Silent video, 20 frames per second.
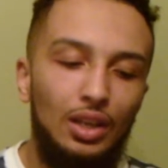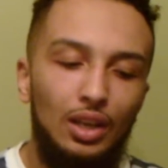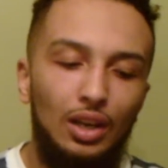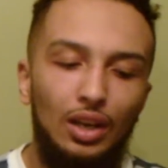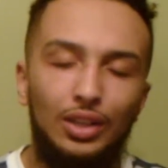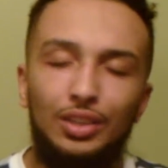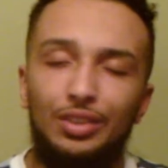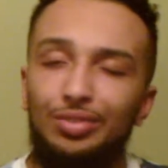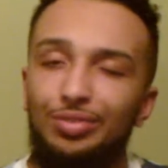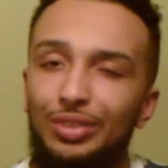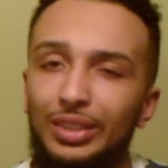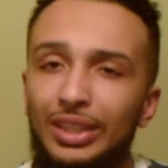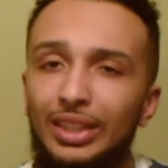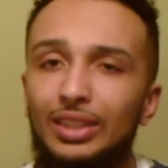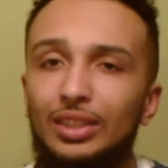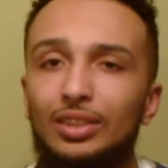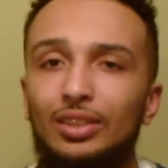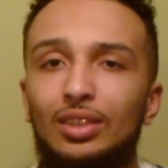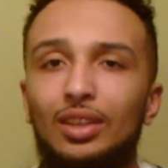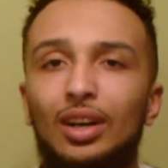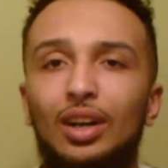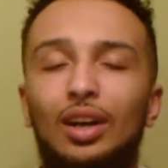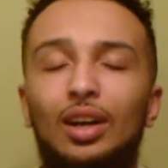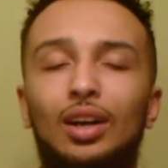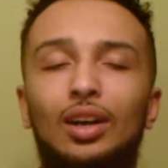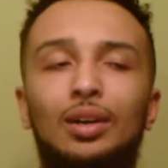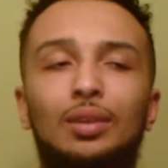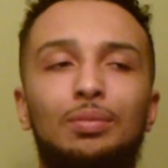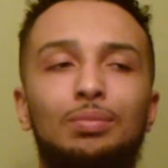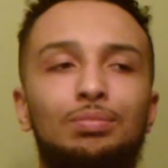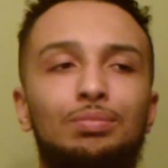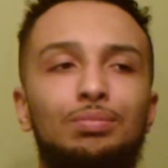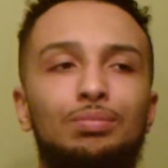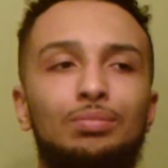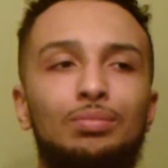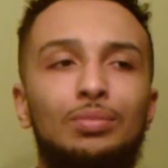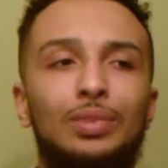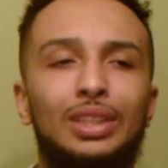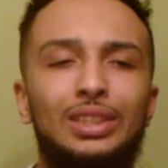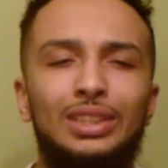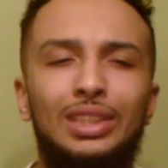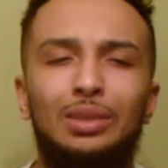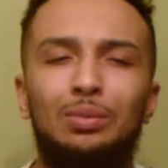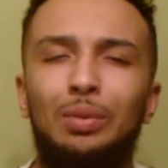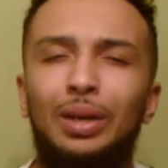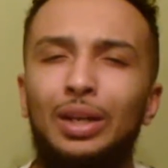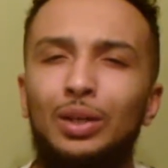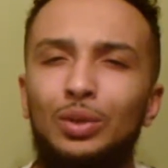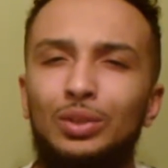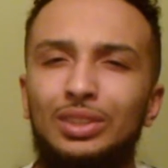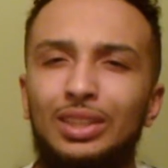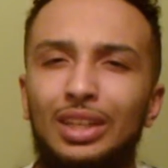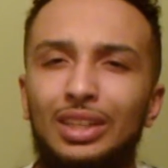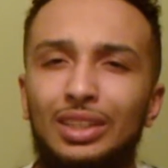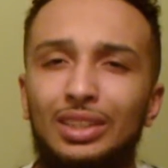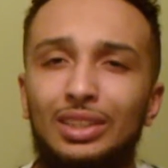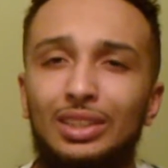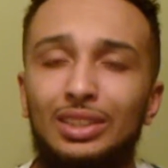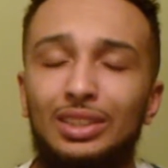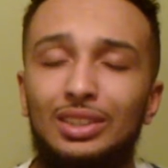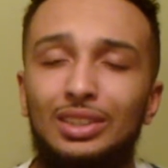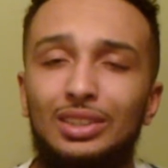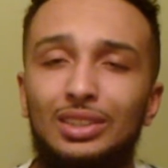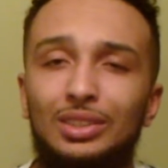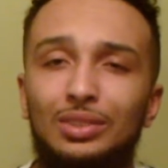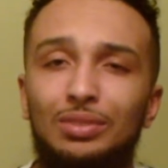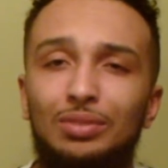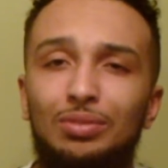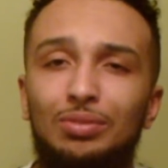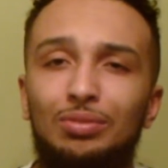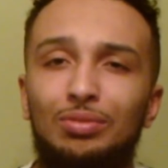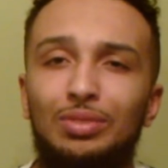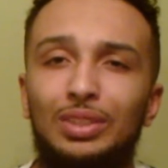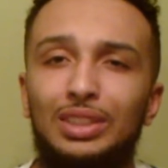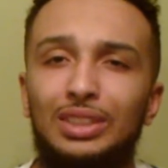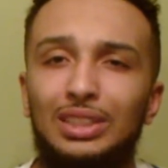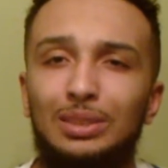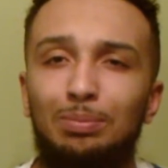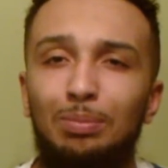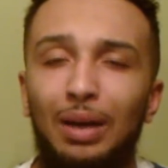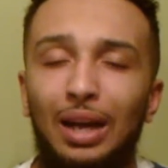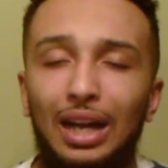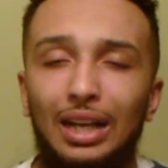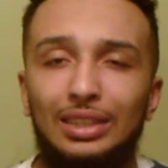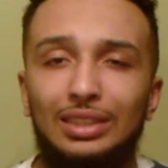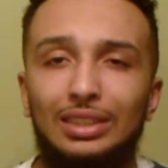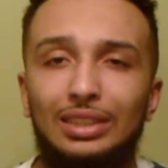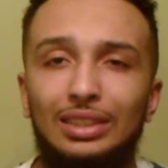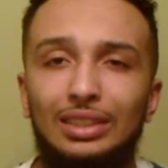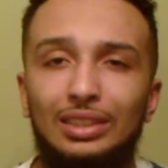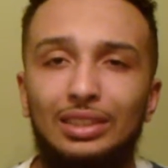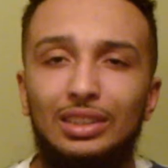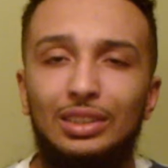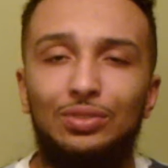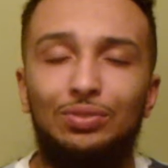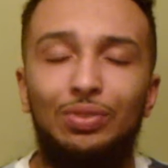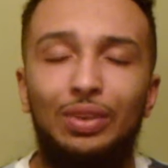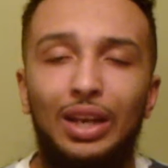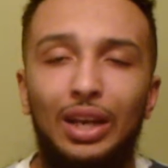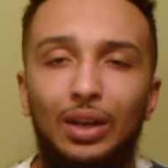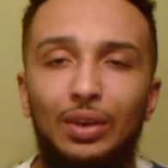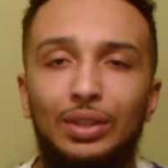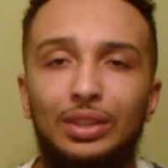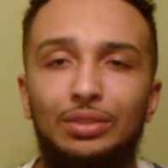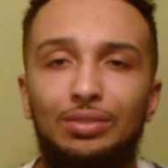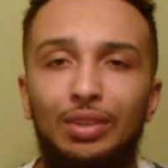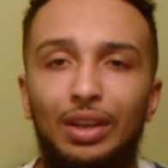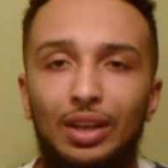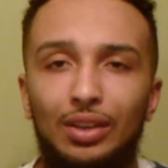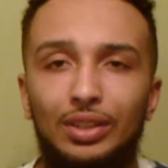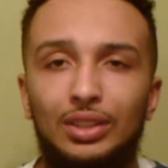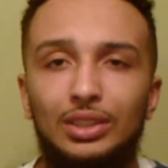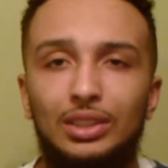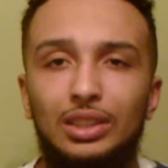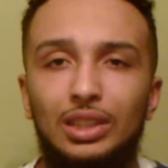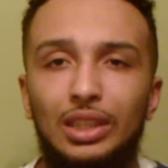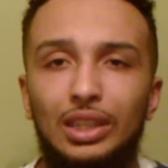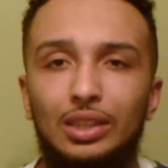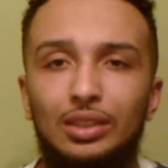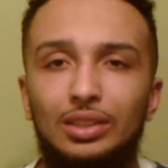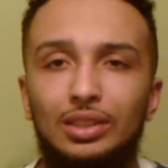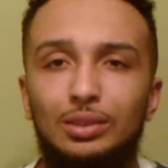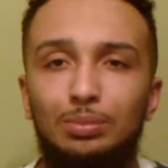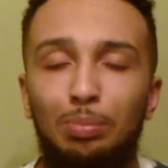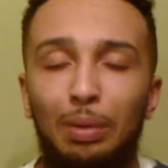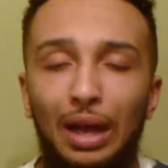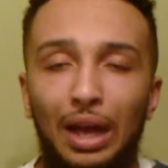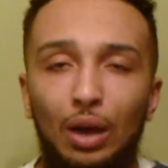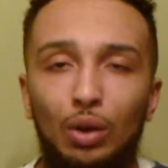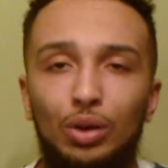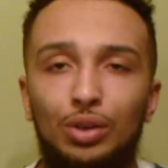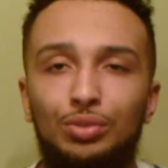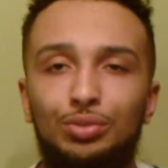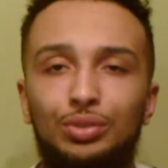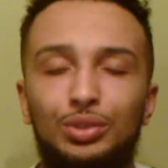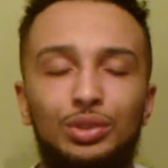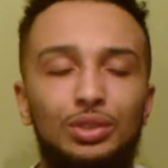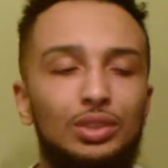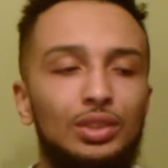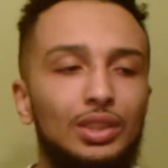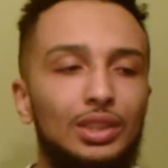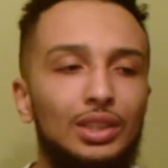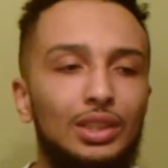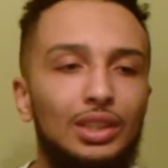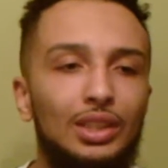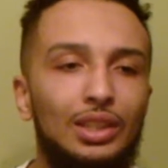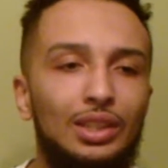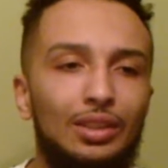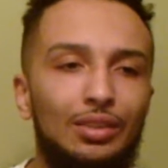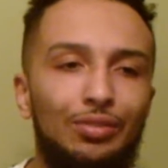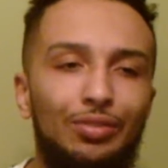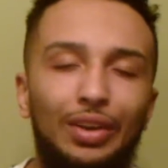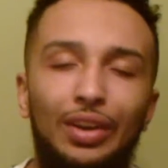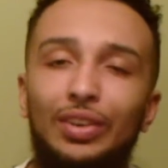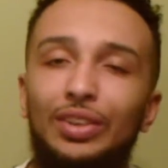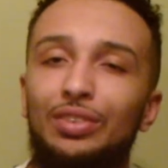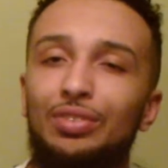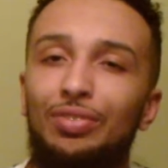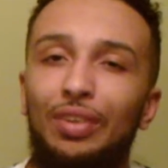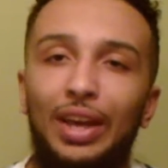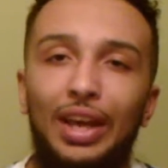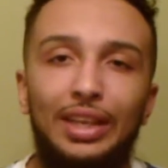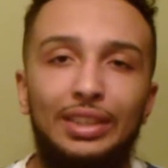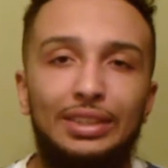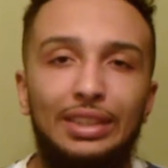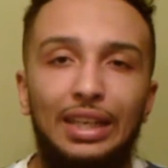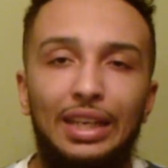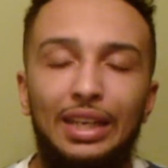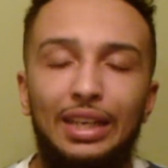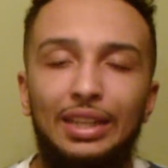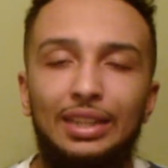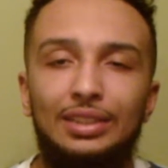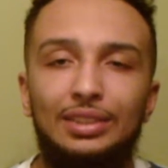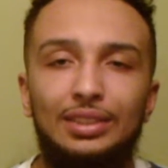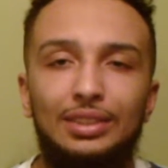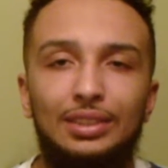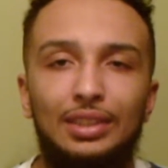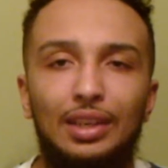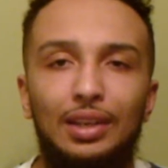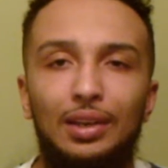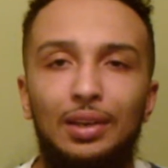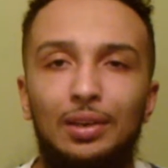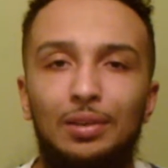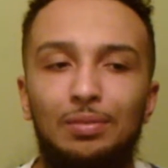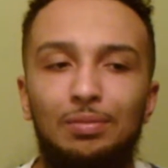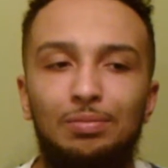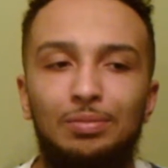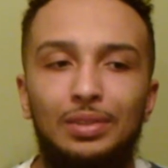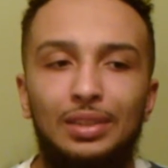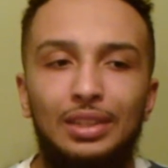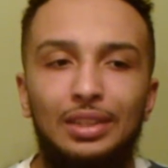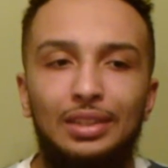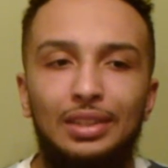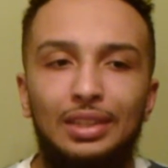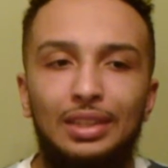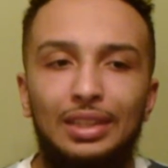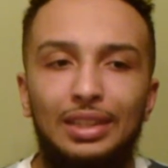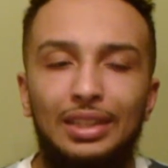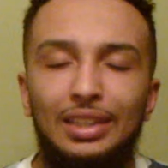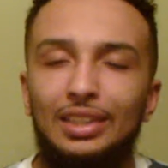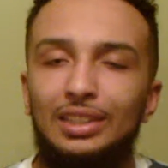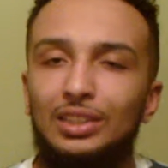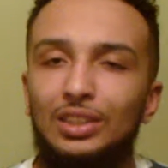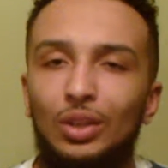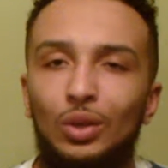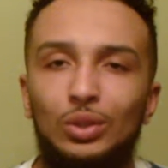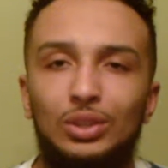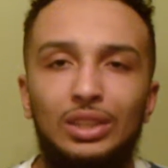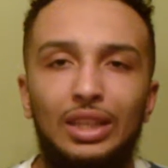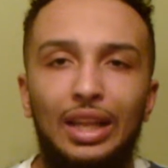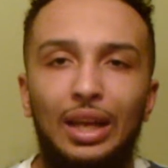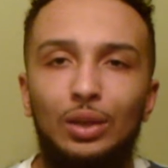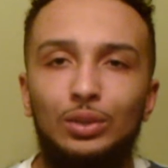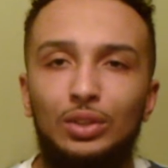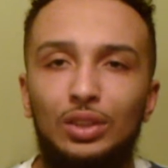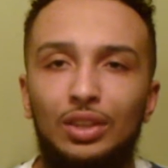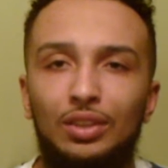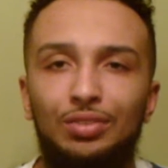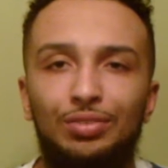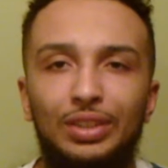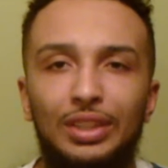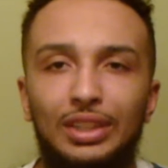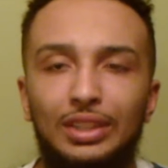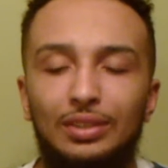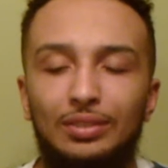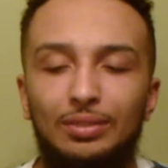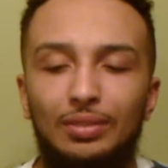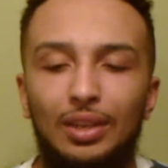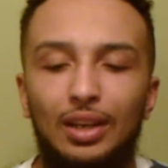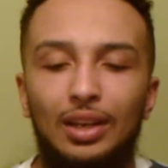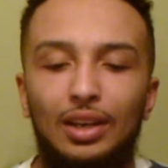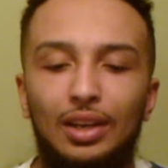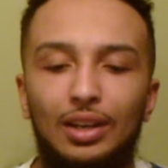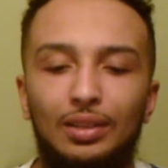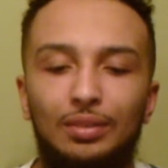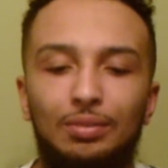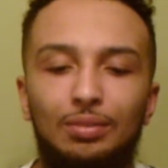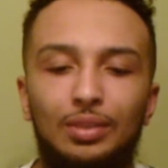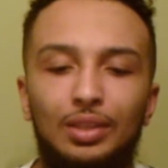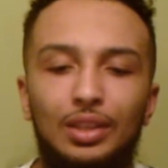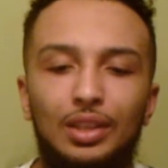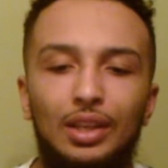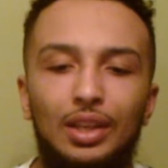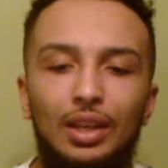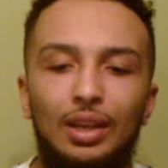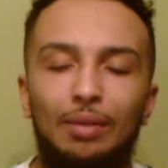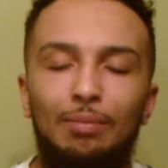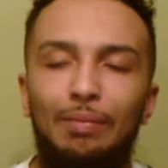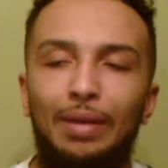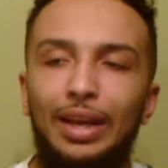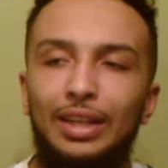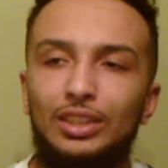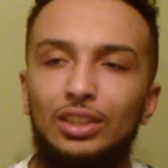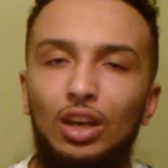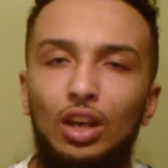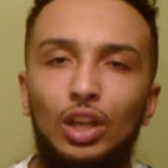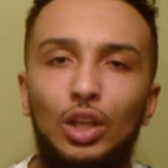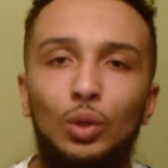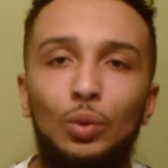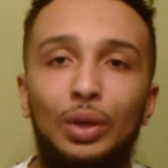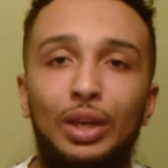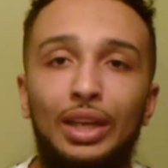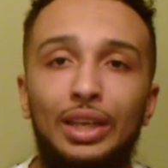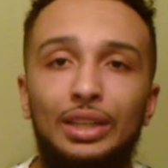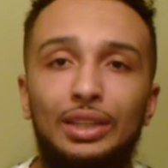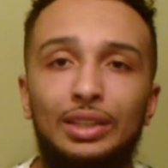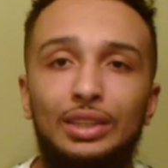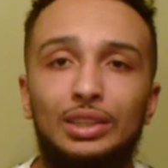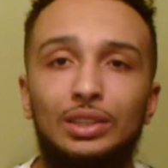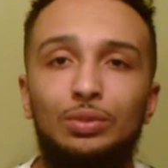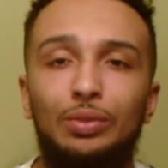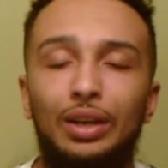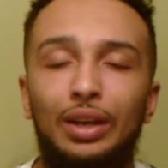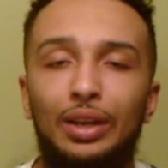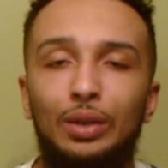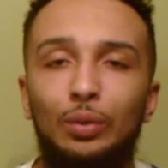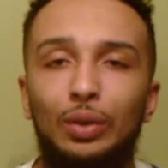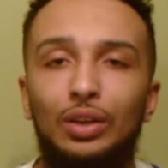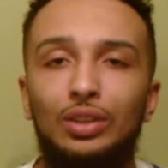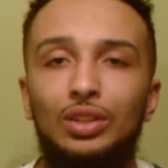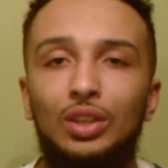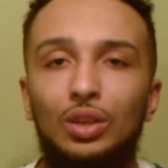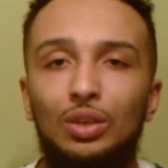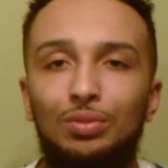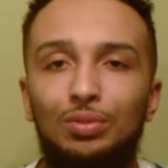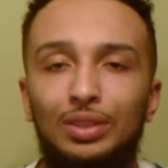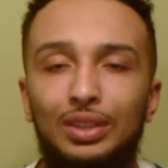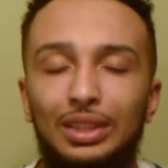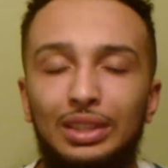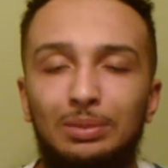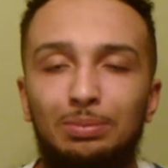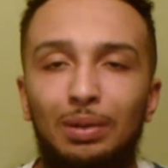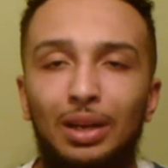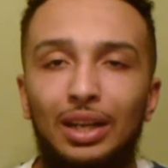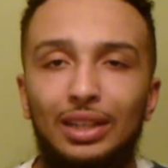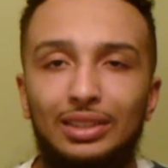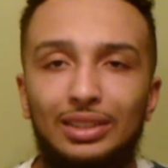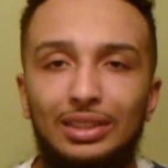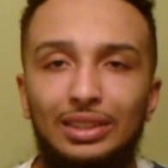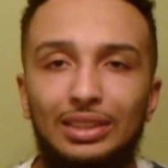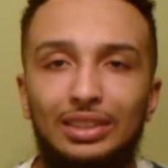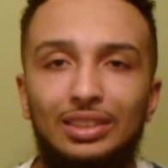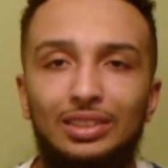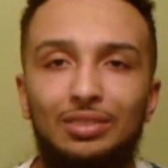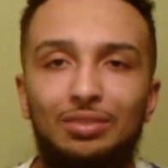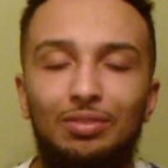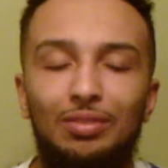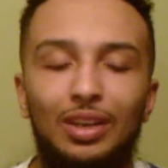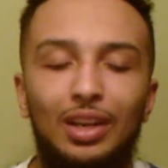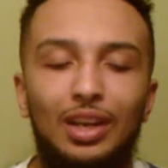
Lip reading: On the feet, like I said, Brian Ortega his boxing is very, very slick. He's powerful, very fast hands. He's no slouch on the feet. Max Holloway is very well known for his boxing.